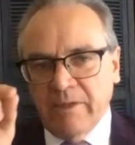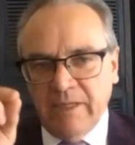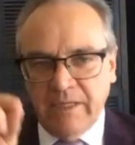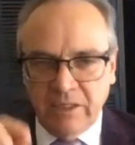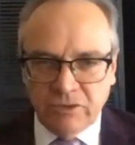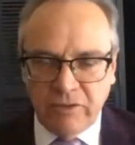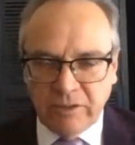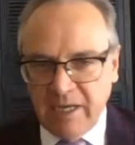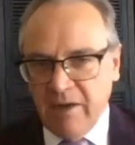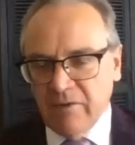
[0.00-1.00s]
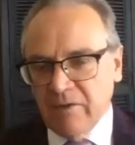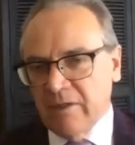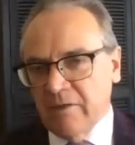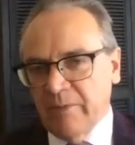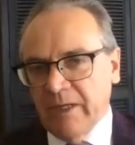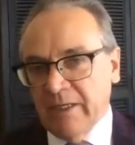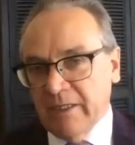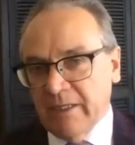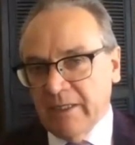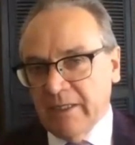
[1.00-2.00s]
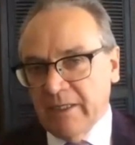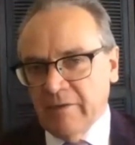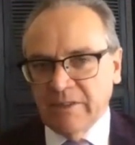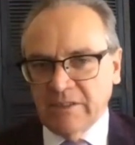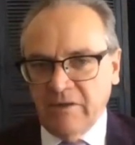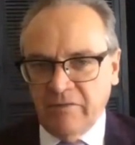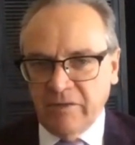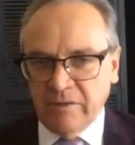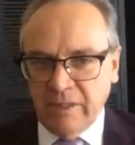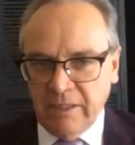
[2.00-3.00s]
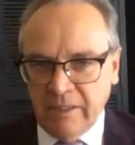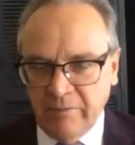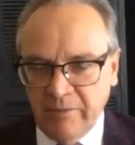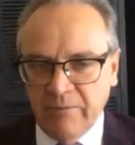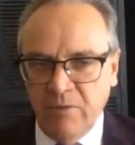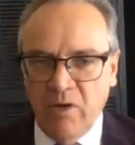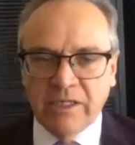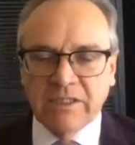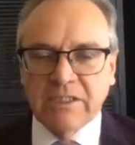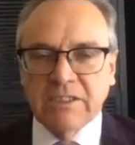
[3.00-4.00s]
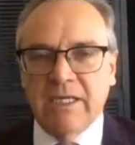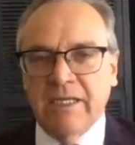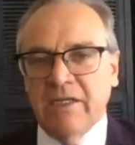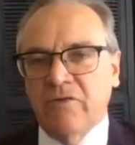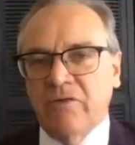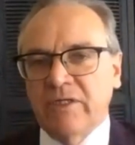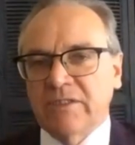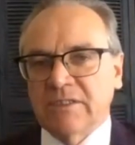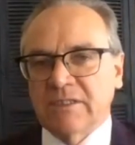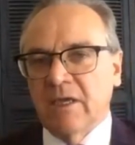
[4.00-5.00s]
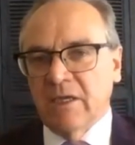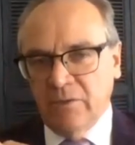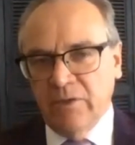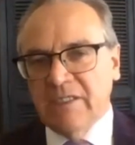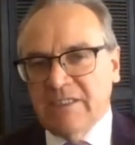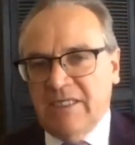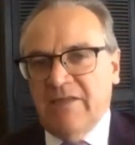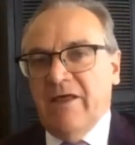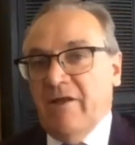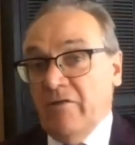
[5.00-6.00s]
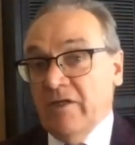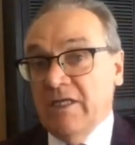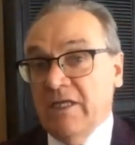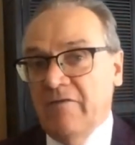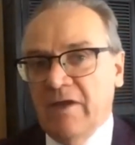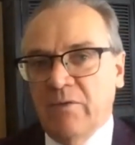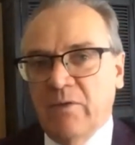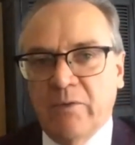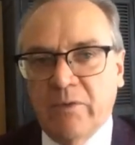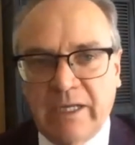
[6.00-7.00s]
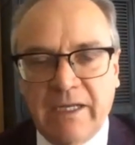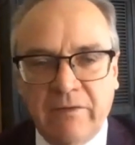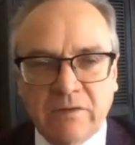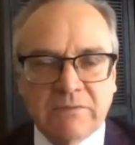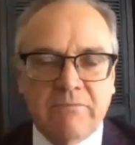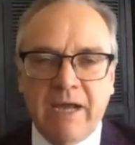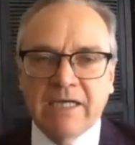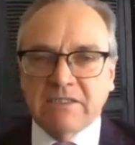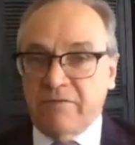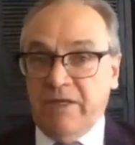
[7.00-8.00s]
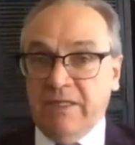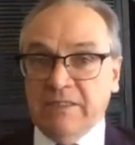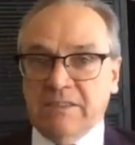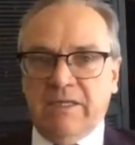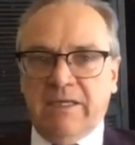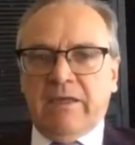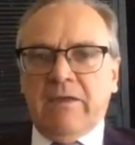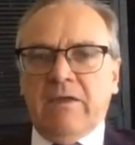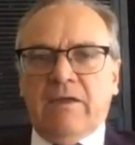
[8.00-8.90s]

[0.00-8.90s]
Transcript: But then you drill down a little bit and you get a little bit silver and a little bit more, it increases. You really see that on the D vein where we're getting those massive hits like